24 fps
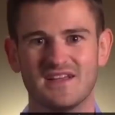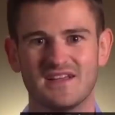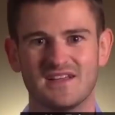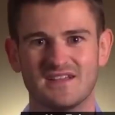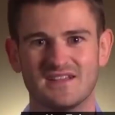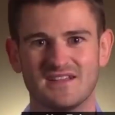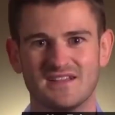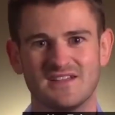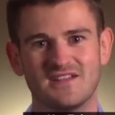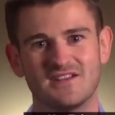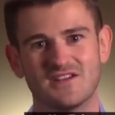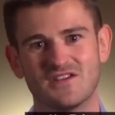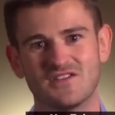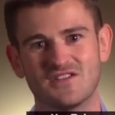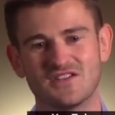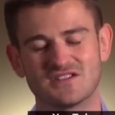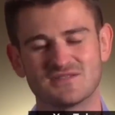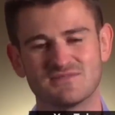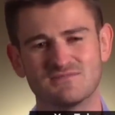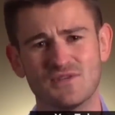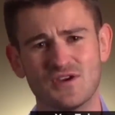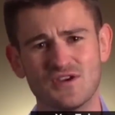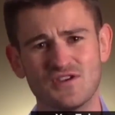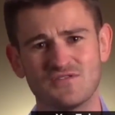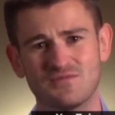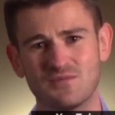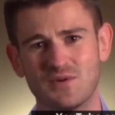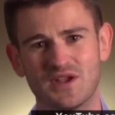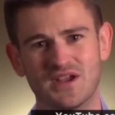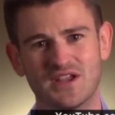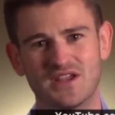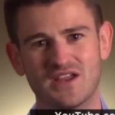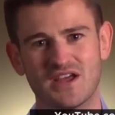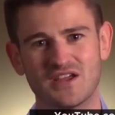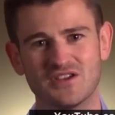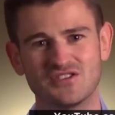Right. And it
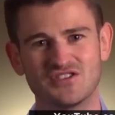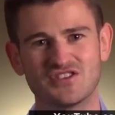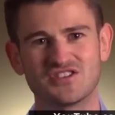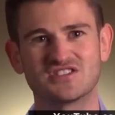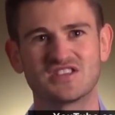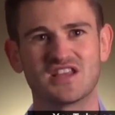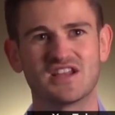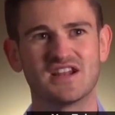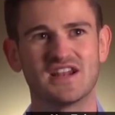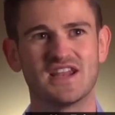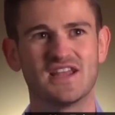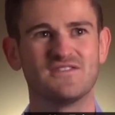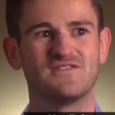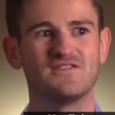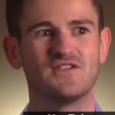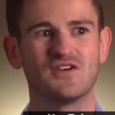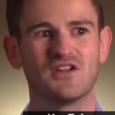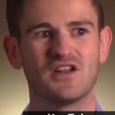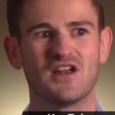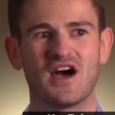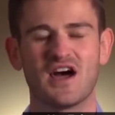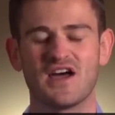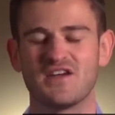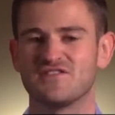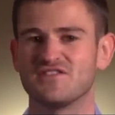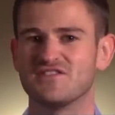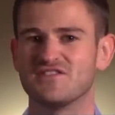was kicking down the old